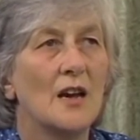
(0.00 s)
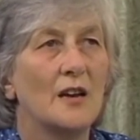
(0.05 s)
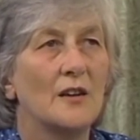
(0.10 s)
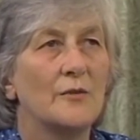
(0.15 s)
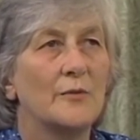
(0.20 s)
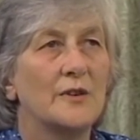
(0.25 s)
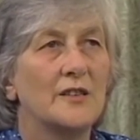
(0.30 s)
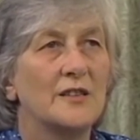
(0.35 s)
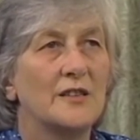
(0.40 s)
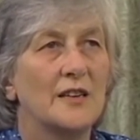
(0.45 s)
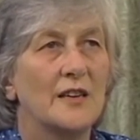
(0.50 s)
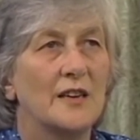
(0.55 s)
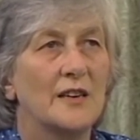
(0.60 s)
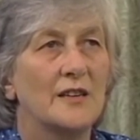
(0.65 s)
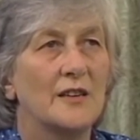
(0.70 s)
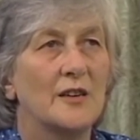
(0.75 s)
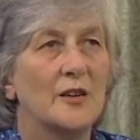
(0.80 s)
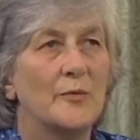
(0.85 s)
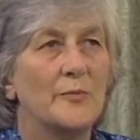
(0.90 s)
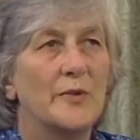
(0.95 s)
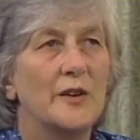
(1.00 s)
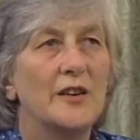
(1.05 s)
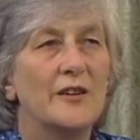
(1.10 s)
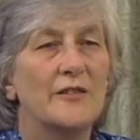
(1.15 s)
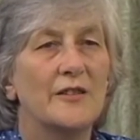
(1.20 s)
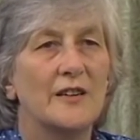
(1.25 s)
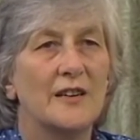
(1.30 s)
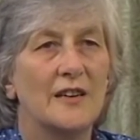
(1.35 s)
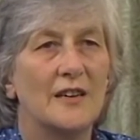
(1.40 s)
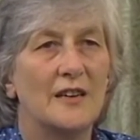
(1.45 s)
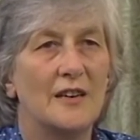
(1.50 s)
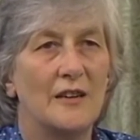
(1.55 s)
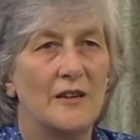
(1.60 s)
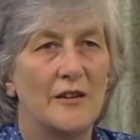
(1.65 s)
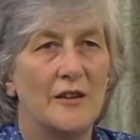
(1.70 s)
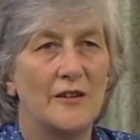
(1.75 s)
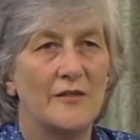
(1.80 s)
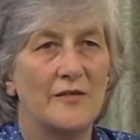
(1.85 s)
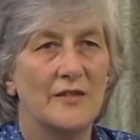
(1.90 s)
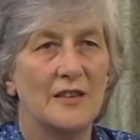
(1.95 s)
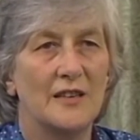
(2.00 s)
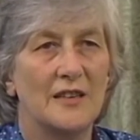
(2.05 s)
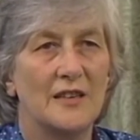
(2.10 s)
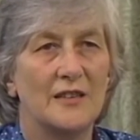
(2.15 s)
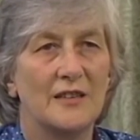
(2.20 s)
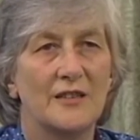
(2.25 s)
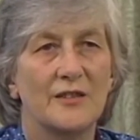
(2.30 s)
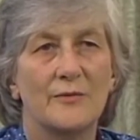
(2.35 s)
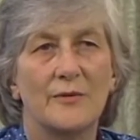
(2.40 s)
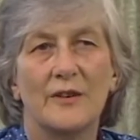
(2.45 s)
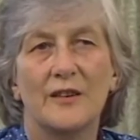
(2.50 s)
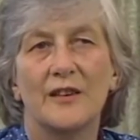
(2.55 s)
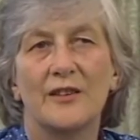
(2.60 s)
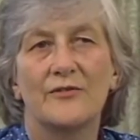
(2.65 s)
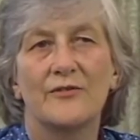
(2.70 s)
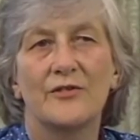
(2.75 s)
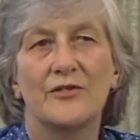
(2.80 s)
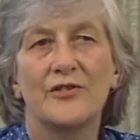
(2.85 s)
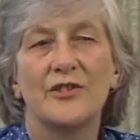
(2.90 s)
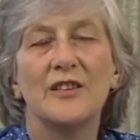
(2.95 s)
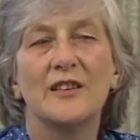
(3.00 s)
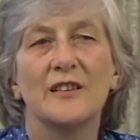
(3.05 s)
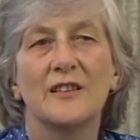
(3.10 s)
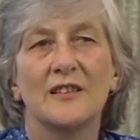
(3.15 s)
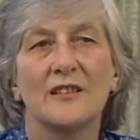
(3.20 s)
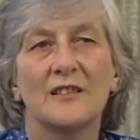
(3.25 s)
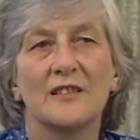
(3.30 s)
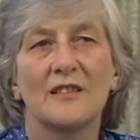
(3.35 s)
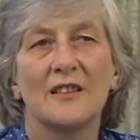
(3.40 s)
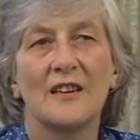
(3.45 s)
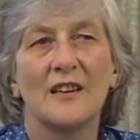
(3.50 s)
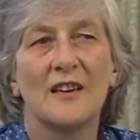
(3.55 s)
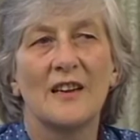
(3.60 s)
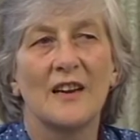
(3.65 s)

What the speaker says: Louisiana herbaria over the last 100 years.